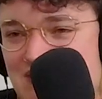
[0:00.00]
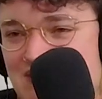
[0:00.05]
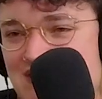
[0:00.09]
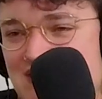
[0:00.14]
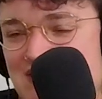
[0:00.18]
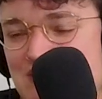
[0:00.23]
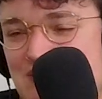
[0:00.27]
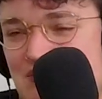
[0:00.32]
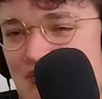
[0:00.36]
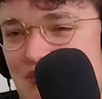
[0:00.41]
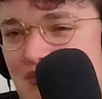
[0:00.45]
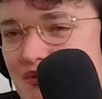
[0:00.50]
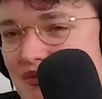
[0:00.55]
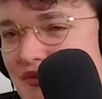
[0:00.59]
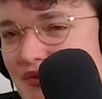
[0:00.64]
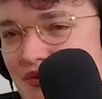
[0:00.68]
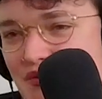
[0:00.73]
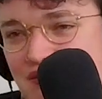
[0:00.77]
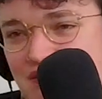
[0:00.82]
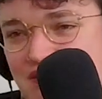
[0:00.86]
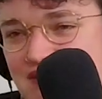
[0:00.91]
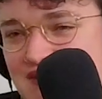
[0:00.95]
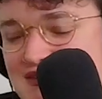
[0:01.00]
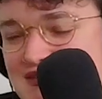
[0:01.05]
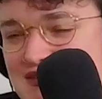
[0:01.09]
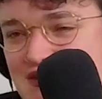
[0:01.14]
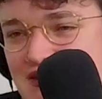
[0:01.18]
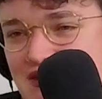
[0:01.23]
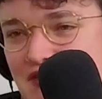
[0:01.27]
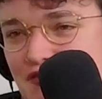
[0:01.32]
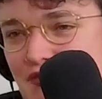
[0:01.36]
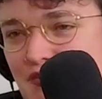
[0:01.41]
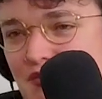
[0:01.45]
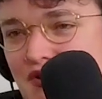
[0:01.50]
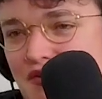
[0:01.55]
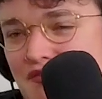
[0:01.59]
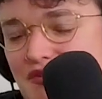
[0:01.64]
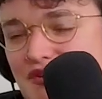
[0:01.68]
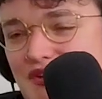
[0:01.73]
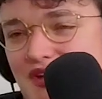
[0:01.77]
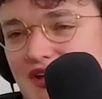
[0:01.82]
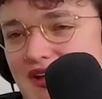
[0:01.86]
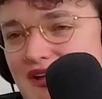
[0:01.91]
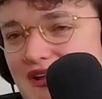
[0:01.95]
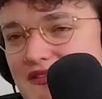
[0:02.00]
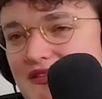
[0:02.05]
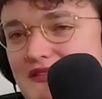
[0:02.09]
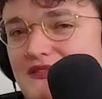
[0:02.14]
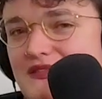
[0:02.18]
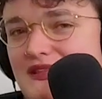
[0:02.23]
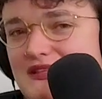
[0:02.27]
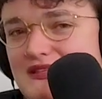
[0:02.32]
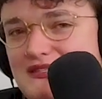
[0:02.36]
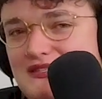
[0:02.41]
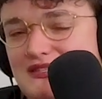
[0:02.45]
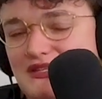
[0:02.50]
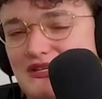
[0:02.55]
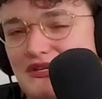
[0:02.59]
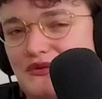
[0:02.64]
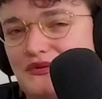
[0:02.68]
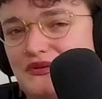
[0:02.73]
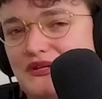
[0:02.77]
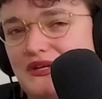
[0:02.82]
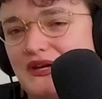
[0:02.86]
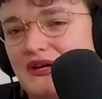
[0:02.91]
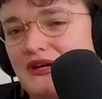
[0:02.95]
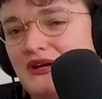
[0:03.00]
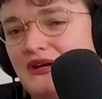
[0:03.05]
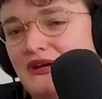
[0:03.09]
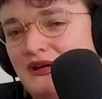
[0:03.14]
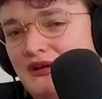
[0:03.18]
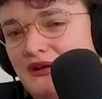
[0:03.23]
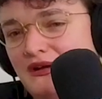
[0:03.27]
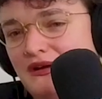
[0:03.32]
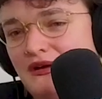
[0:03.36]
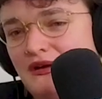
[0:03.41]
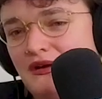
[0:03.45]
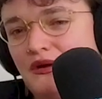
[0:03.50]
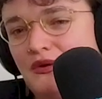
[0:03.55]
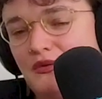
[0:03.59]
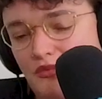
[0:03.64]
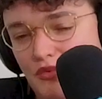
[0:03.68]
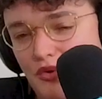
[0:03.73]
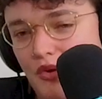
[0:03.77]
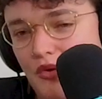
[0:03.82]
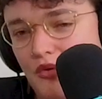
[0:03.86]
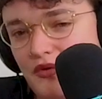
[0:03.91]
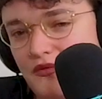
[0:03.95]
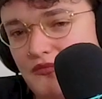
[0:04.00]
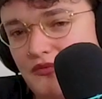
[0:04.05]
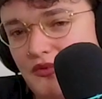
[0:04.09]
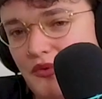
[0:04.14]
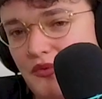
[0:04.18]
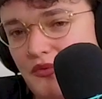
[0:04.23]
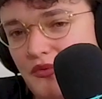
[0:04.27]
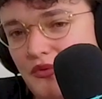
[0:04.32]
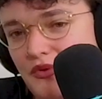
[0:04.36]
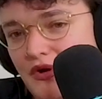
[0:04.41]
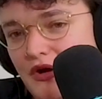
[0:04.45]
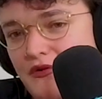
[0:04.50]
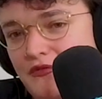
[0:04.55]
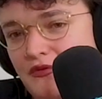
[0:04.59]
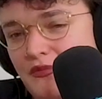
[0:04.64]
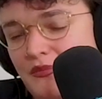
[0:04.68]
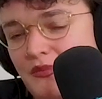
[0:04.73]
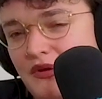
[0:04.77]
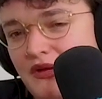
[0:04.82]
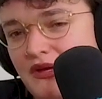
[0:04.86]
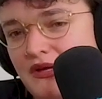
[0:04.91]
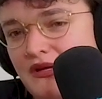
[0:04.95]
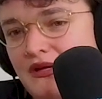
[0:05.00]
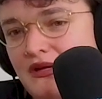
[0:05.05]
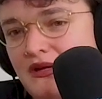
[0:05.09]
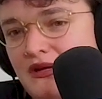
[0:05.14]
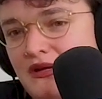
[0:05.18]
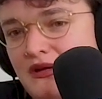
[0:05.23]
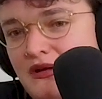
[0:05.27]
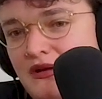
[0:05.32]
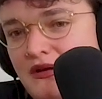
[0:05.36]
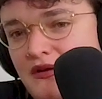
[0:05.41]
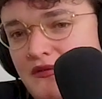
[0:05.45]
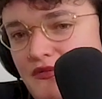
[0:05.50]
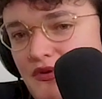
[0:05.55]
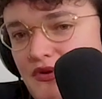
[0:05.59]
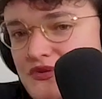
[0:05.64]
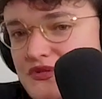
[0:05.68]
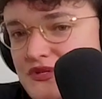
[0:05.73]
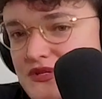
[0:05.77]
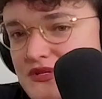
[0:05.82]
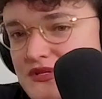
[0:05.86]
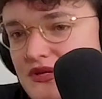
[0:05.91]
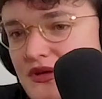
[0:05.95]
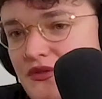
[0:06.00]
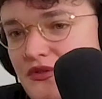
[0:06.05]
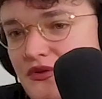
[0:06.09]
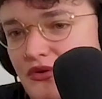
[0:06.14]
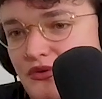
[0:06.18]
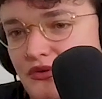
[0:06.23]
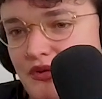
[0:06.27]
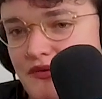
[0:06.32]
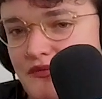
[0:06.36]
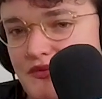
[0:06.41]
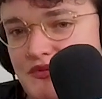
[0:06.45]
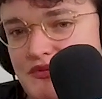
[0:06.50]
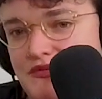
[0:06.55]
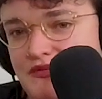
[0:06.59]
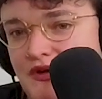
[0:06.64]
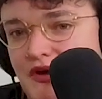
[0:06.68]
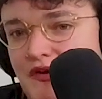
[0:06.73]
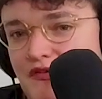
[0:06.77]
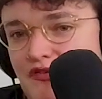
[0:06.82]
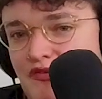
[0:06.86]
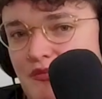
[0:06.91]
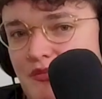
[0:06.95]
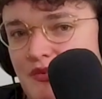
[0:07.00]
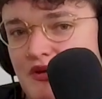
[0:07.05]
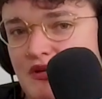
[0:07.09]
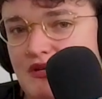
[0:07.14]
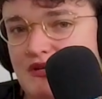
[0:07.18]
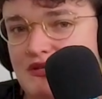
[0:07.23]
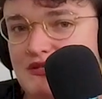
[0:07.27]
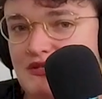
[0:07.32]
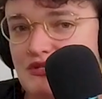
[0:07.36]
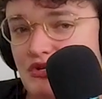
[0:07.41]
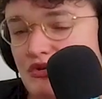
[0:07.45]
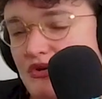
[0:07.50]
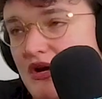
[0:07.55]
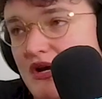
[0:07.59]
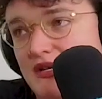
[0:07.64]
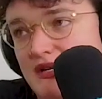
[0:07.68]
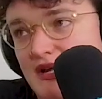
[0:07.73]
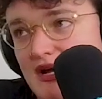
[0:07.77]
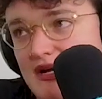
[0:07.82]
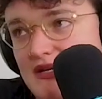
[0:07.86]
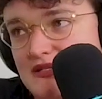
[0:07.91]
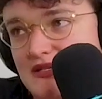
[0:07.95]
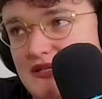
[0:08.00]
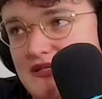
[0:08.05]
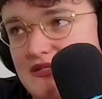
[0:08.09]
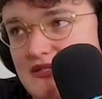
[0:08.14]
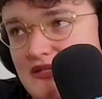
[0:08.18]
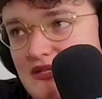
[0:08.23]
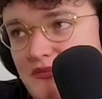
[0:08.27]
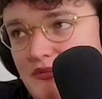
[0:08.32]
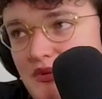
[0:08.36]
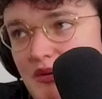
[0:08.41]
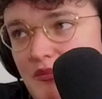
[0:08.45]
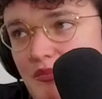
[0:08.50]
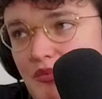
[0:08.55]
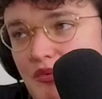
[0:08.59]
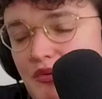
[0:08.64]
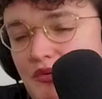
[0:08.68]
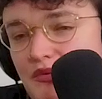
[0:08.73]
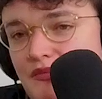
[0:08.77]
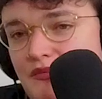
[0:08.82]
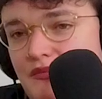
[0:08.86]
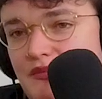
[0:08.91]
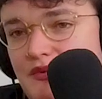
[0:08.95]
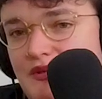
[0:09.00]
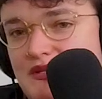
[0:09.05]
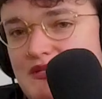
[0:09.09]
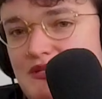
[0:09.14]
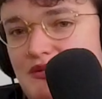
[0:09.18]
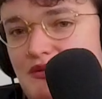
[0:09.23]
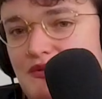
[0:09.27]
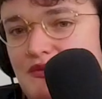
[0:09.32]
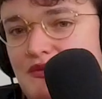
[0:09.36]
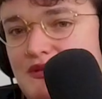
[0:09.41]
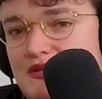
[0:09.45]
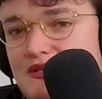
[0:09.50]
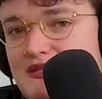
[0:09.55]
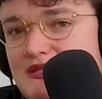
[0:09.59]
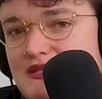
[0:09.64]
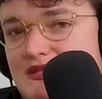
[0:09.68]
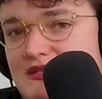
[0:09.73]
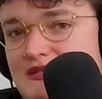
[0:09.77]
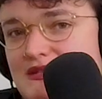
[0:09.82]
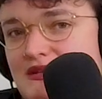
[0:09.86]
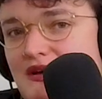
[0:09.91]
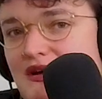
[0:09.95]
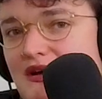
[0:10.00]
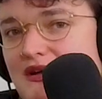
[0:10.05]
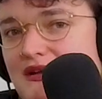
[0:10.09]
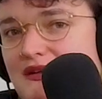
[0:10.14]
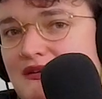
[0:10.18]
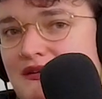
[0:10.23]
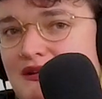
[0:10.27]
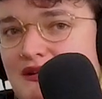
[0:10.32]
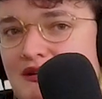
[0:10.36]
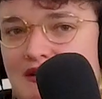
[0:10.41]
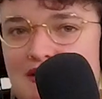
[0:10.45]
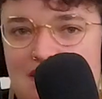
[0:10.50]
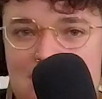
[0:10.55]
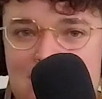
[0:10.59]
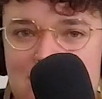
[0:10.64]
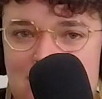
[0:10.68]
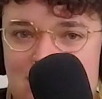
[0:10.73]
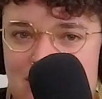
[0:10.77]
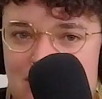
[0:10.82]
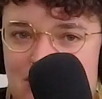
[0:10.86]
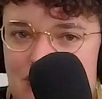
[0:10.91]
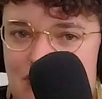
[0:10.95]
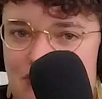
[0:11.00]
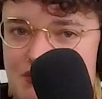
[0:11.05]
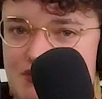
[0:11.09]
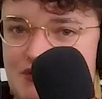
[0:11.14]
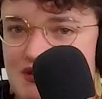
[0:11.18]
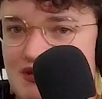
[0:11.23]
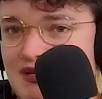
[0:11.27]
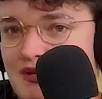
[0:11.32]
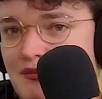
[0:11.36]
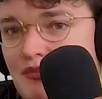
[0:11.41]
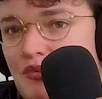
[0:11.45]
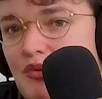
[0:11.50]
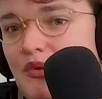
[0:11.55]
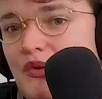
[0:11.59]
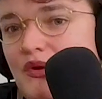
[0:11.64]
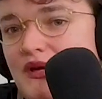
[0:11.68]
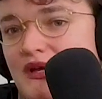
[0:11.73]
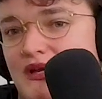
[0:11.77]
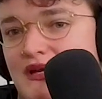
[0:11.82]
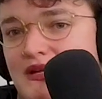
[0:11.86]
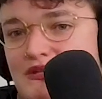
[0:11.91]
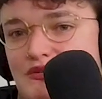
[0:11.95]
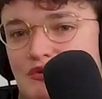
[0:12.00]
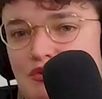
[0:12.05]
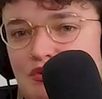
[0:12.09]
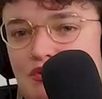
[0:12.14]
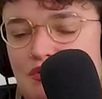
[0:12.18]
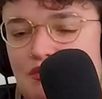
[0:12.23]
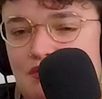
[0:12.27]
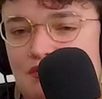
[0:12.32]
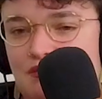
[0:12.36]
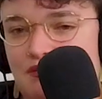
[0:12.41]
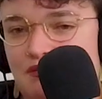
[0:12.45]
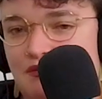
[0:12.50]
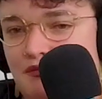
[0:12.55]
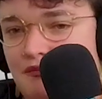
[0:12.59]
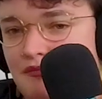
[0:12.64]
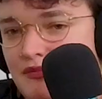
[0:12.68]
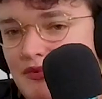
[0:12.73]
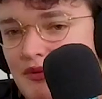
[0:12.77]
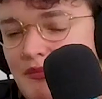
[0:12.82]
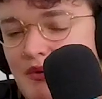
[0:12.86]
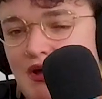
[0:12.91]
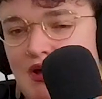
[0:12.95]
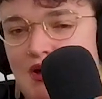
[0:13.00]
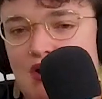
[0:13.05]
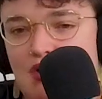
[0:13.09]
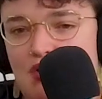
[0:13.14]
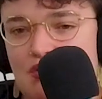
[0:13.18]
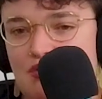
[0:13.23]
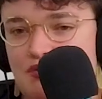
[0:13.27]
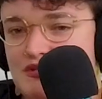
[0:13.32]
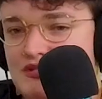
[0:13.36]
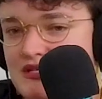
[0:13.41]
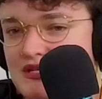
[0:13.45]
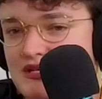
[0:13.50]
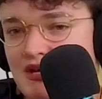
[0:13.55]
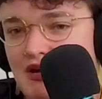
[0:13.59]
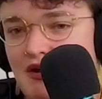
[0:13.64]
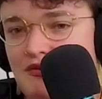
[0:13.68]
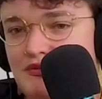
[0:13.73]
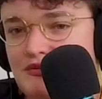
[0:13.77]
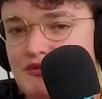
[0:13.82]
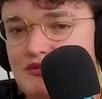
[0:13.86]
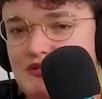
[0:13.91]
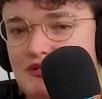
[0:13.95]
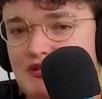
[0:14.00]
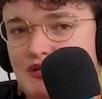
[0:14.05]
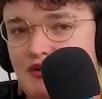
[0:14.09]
That's what we learned in city government every day. And I think that's the unique role of local government versus other levels of government, is direct access to the people. And so this is not, city employees or the mayor or city council, city